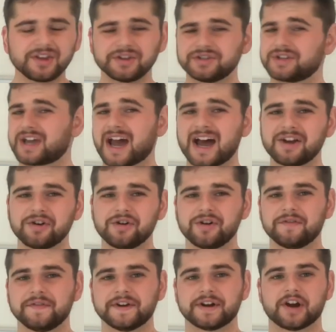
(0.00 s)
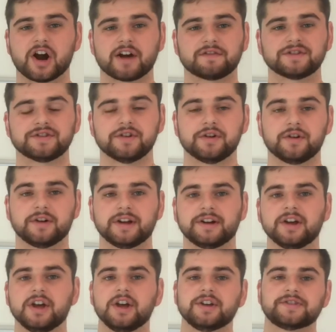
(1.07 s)
You can't earn a very high return on it,
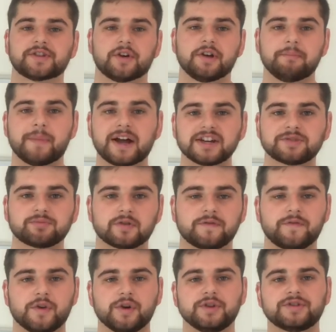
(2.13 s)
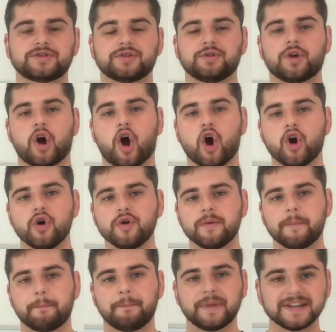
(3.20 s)
so he much prefers to
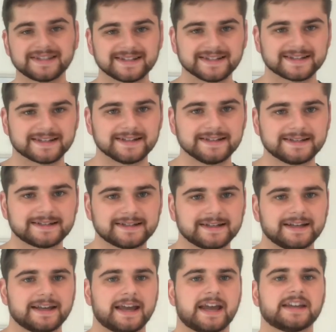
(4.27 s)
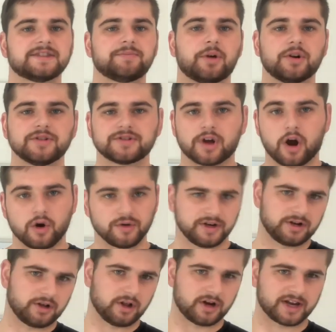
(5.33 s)
own businesses as opposed to
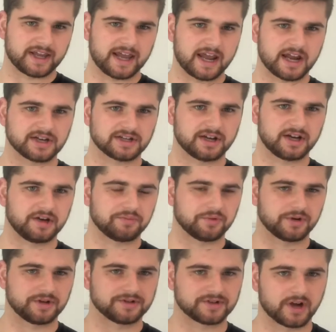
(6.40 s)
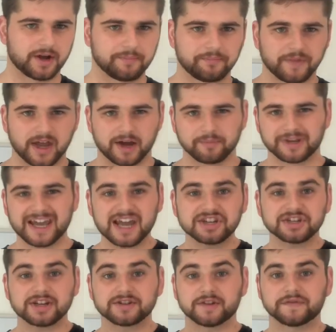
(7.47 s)
holding a lot of cash at any point in time. Cash
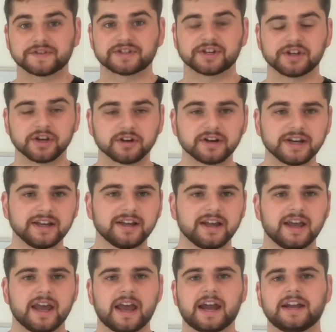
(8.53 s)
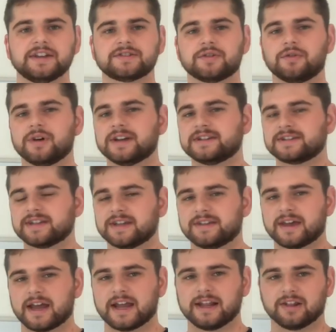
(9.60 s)
does offer security, and he's always said
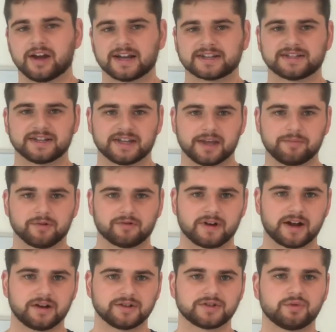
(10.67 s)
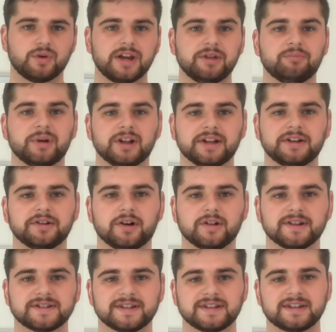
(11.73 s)
that he likes to keep around $20 billion
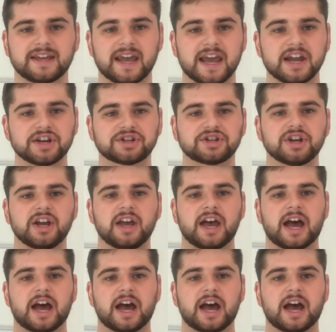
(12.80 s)
in cash